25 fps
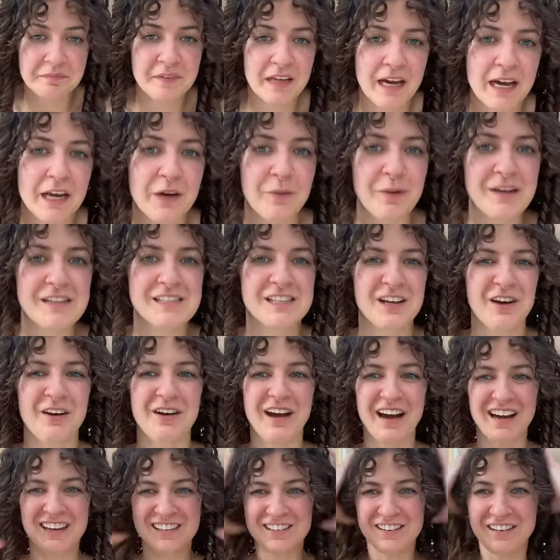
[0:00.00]
Anyways,
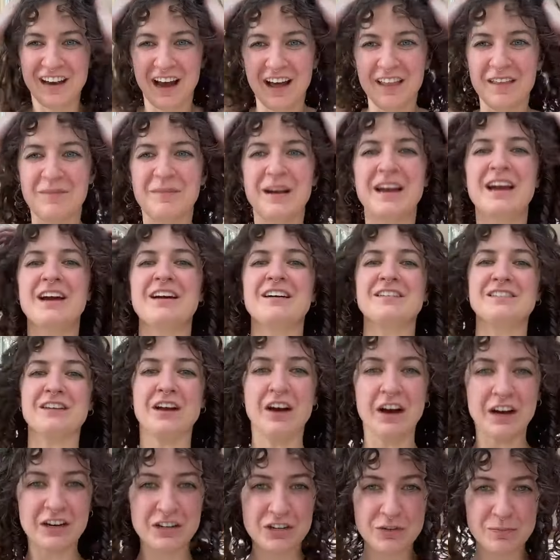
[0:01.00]
okay, so now that my hair is
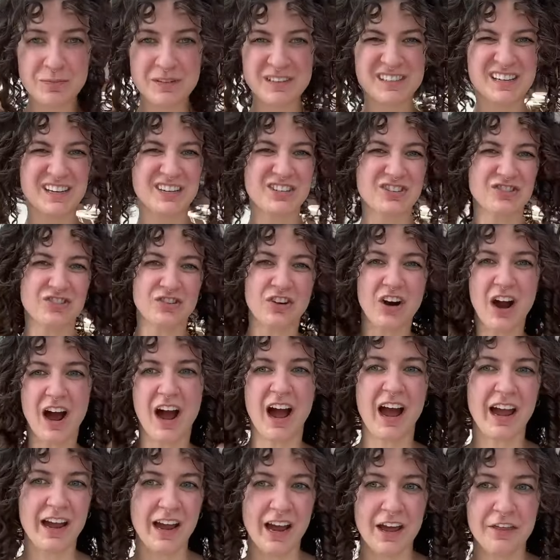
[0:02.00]
100%
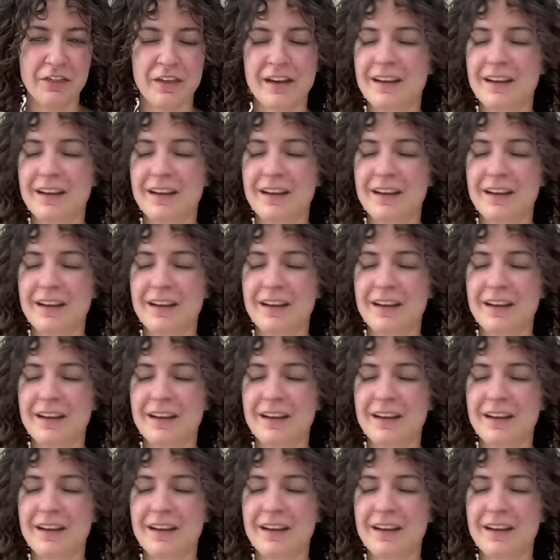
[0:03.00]
dry, I